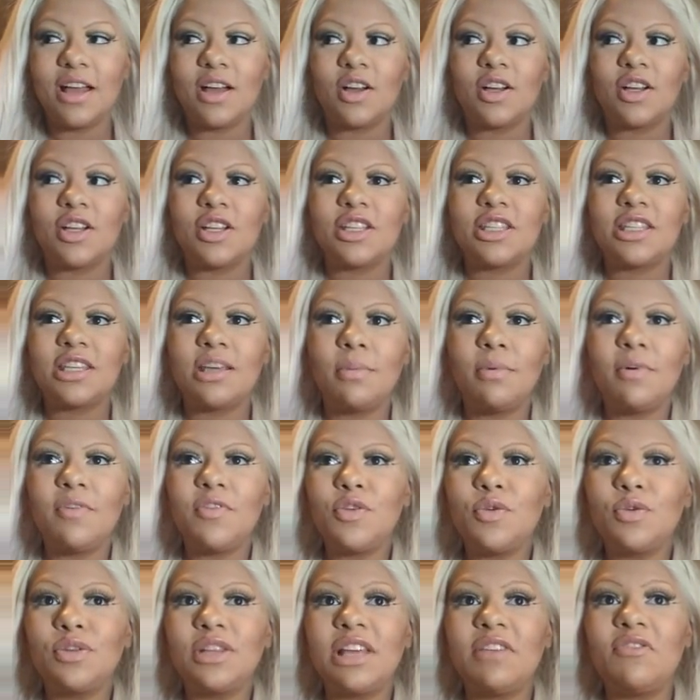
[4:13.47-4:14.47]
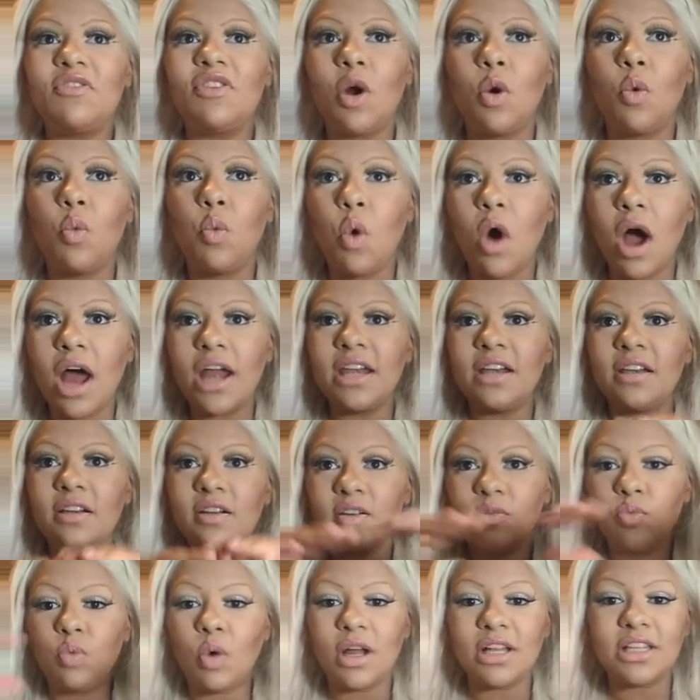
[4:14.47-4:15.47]
some of you live in a
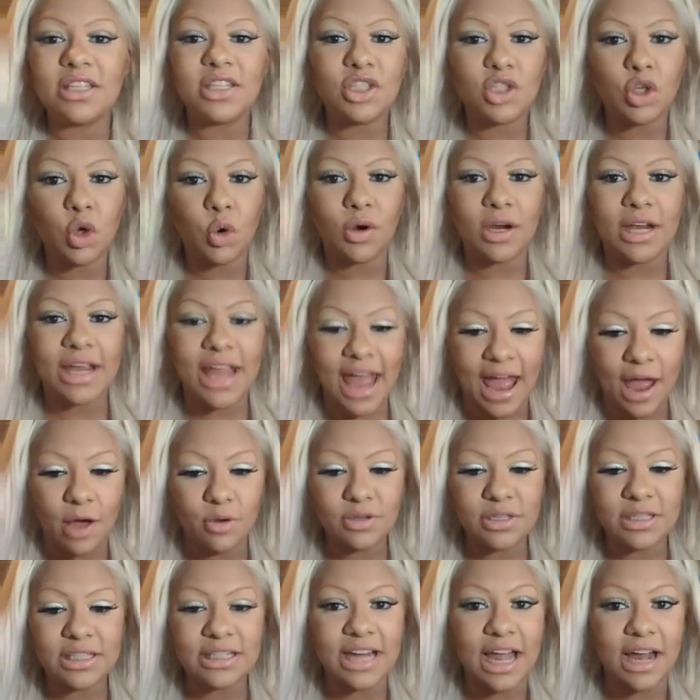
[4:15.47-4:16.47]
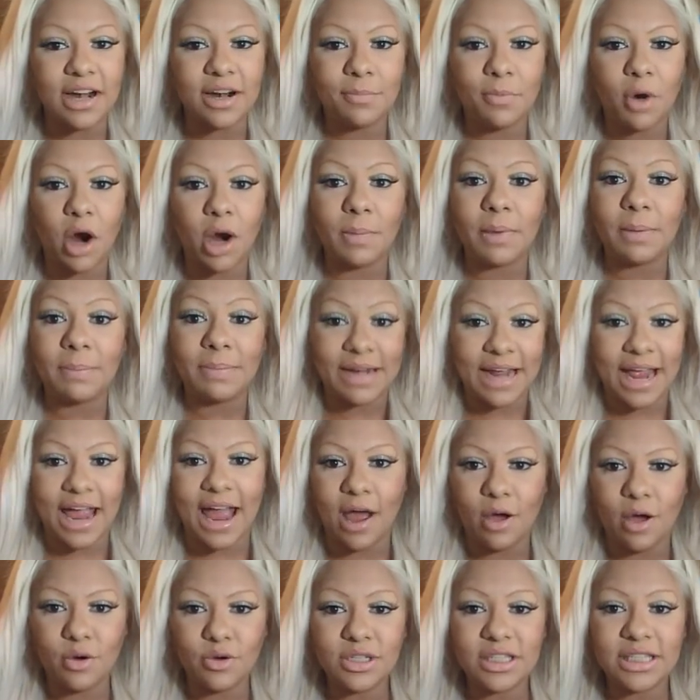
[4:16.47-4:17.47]
one-story house, not an apartment, but a
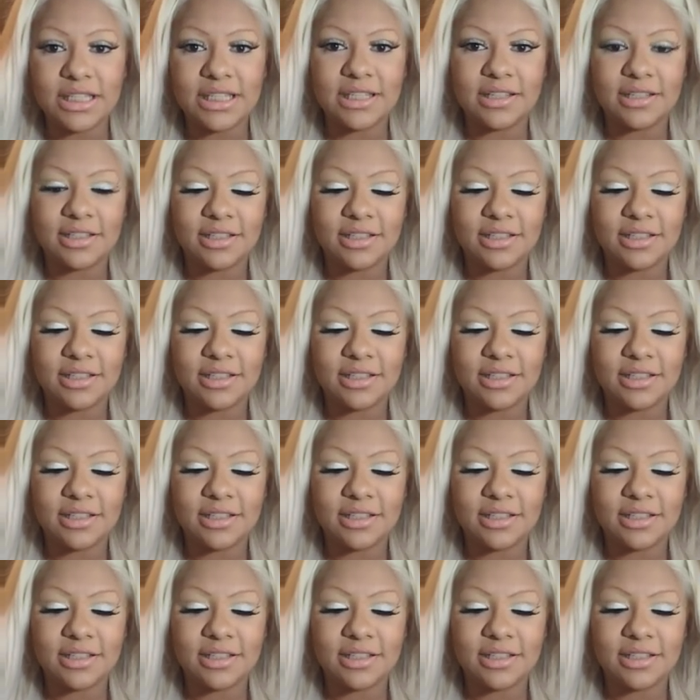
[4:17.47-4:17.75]
house.